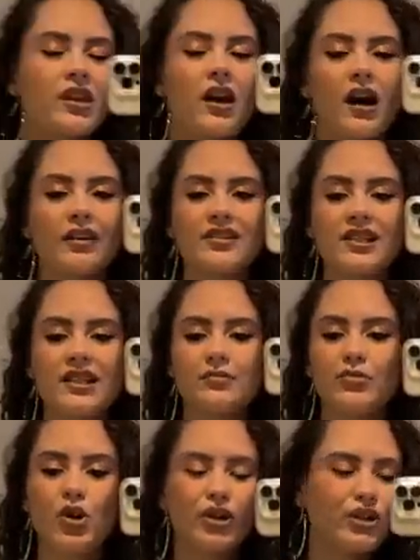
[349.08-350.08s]
I've seen
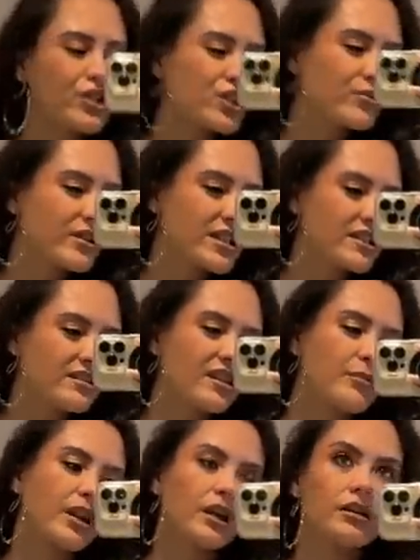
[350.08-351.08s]
Morgan Stewart in
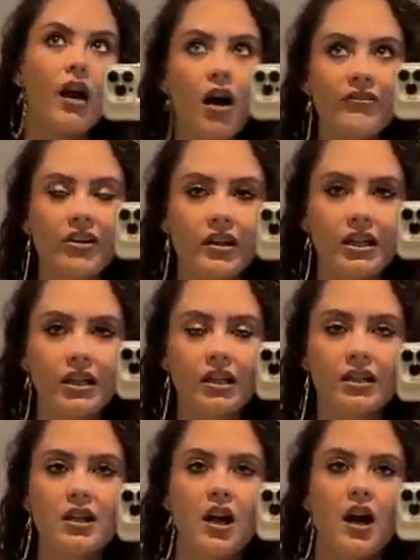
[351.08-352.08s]
them and I love her.